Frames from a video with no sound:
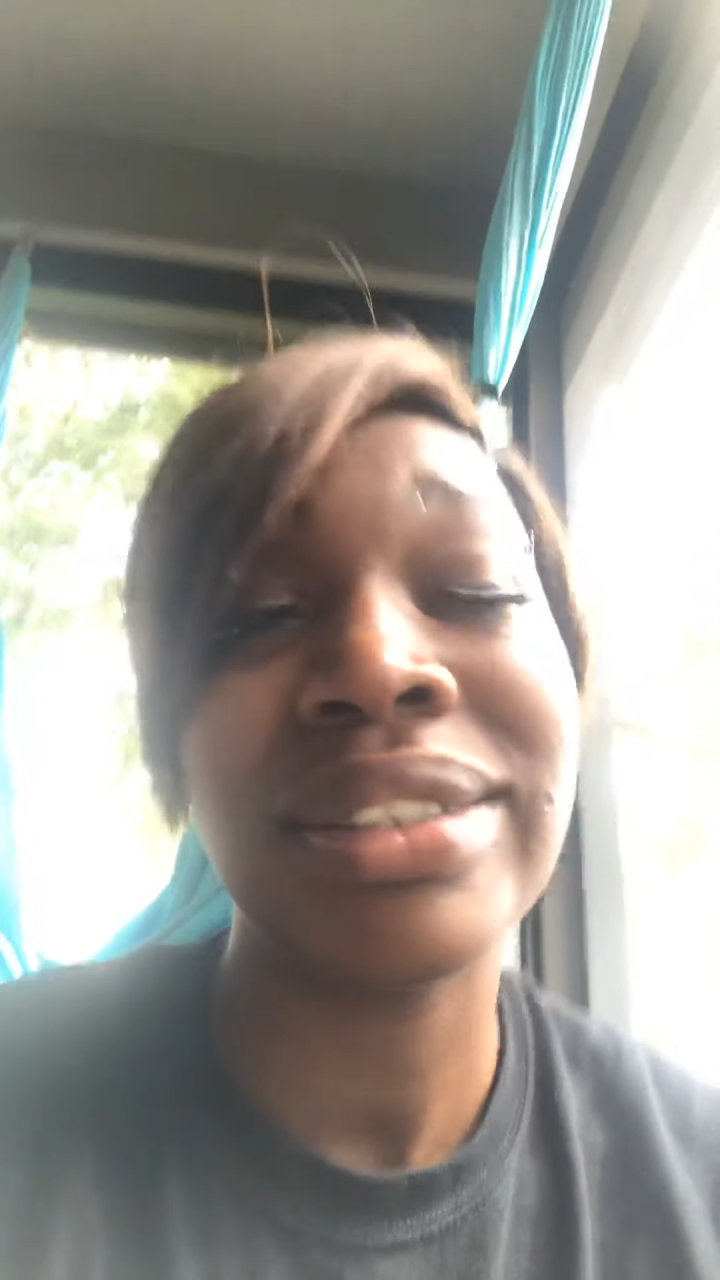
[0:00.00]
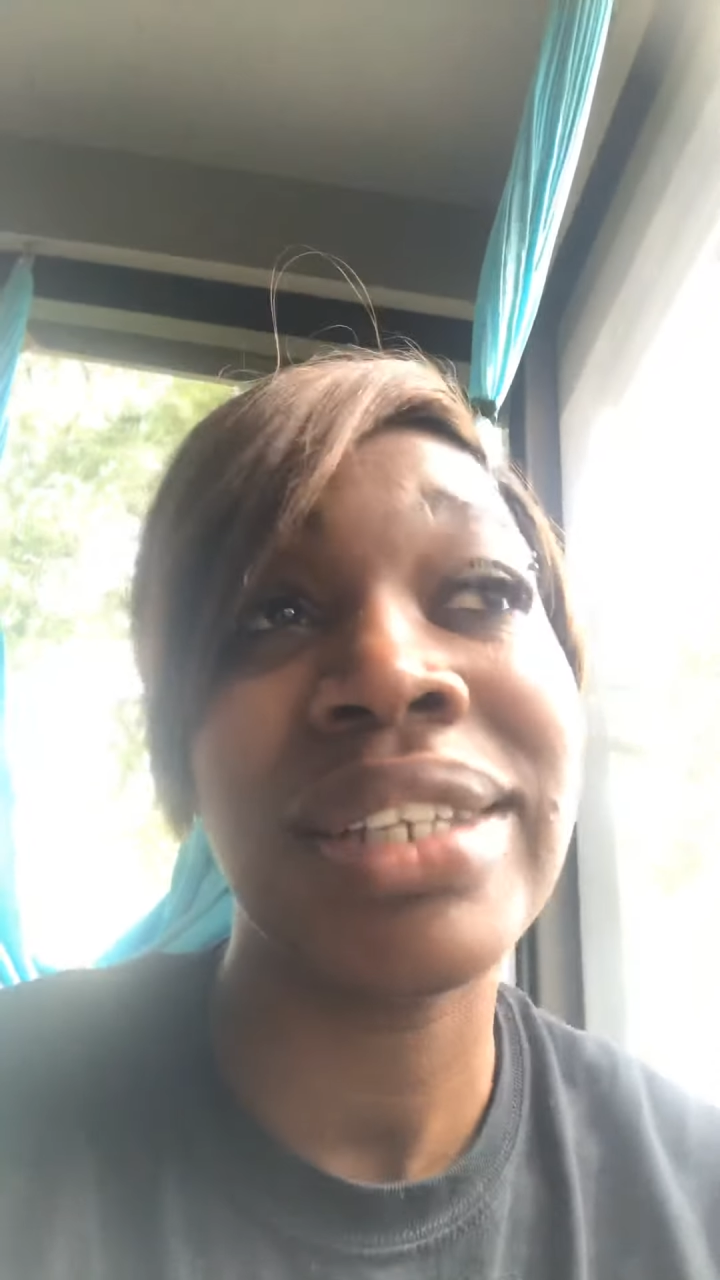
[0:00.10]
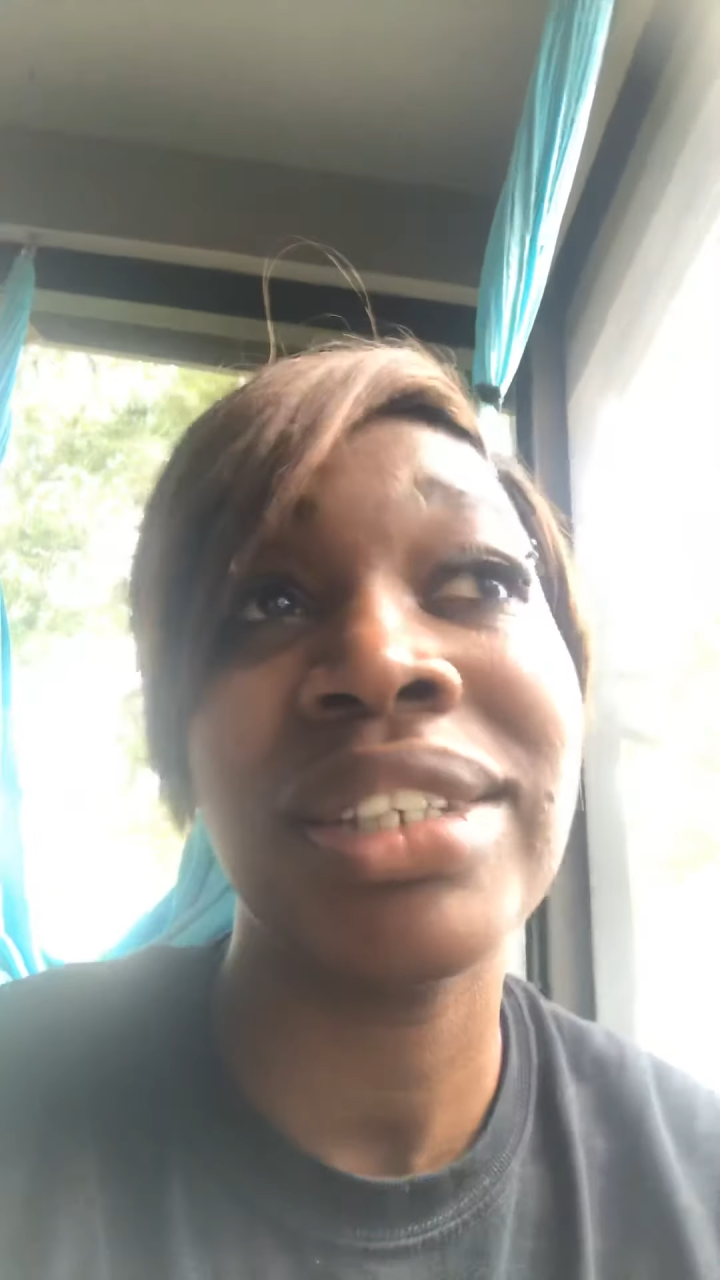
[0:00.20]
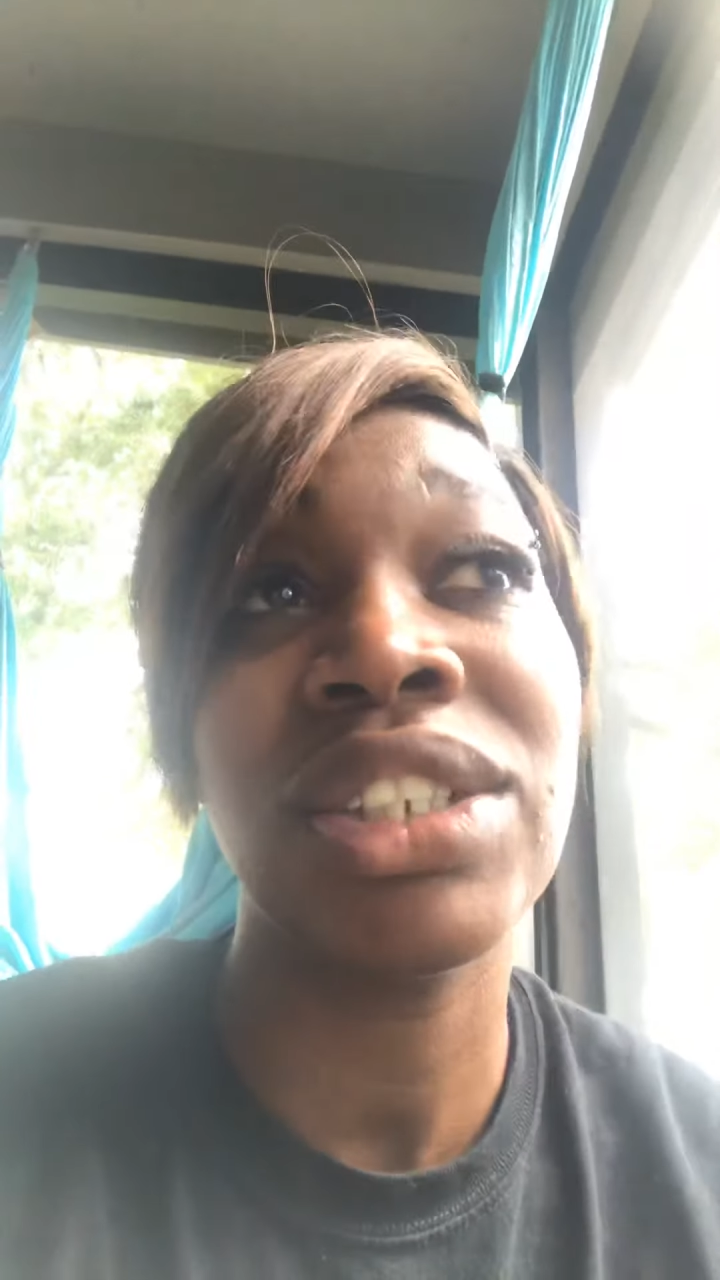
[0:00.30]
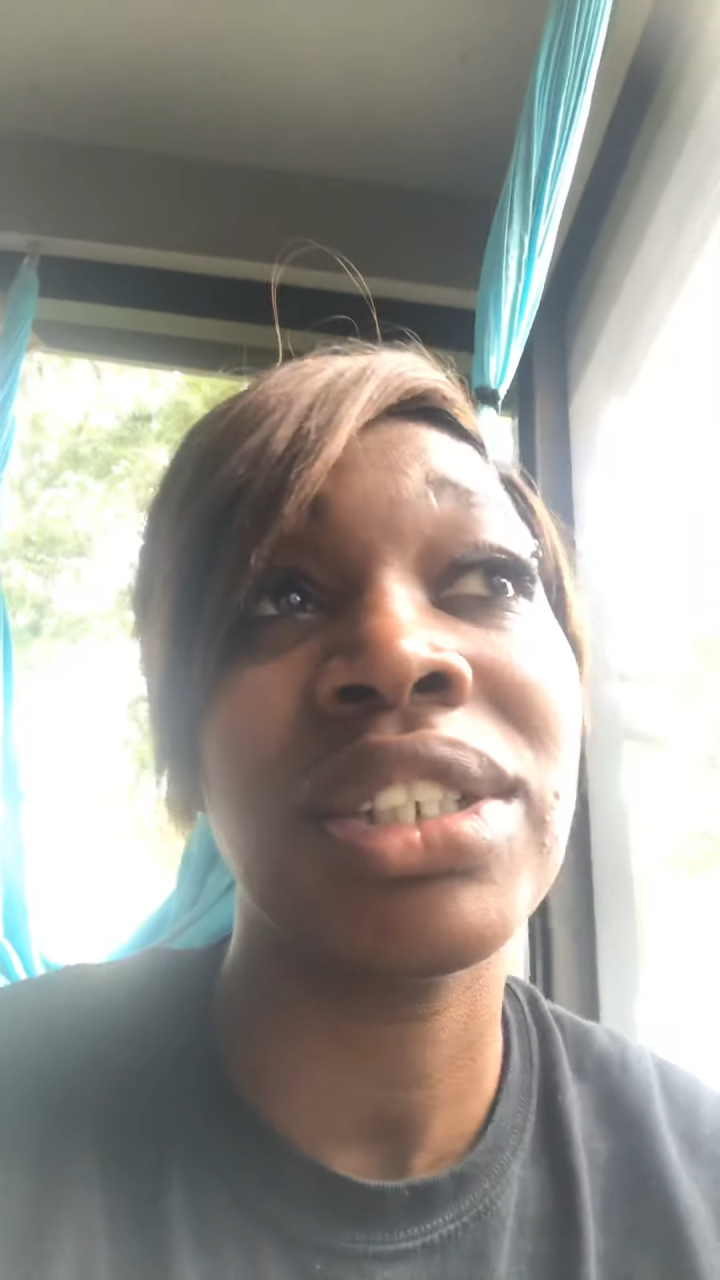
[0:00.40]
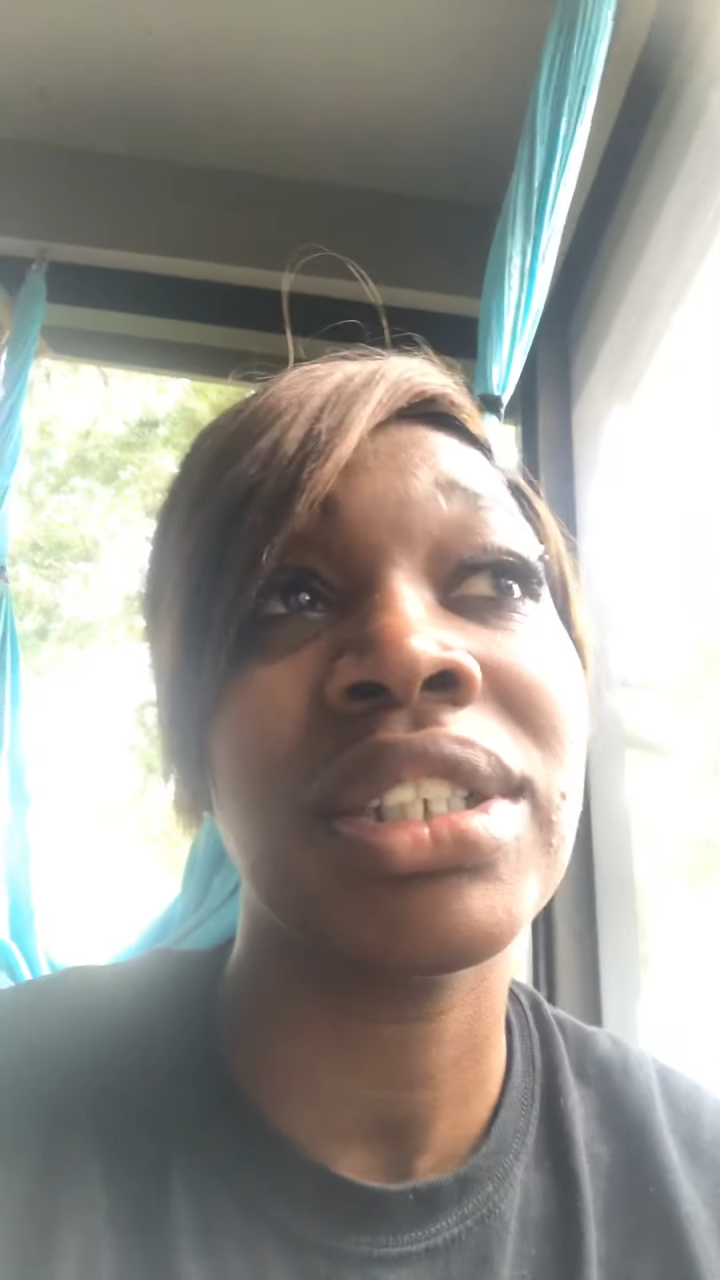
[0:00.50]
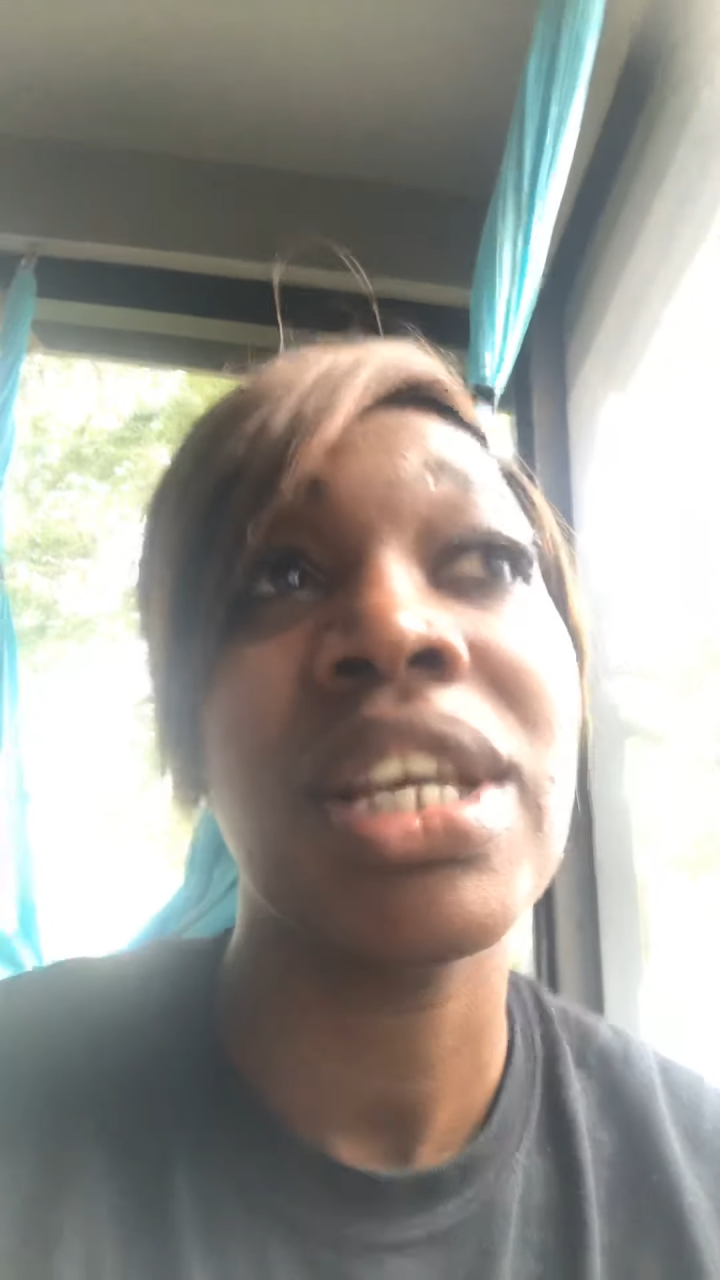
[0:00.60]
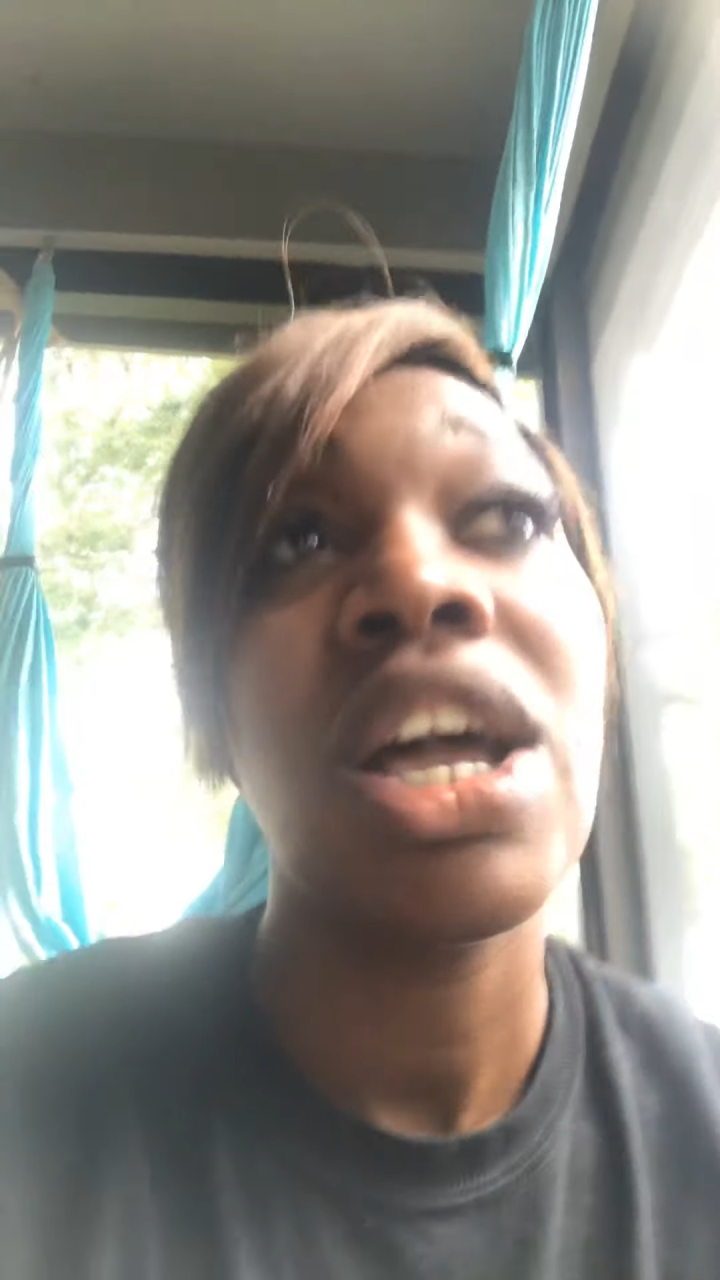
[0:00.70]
just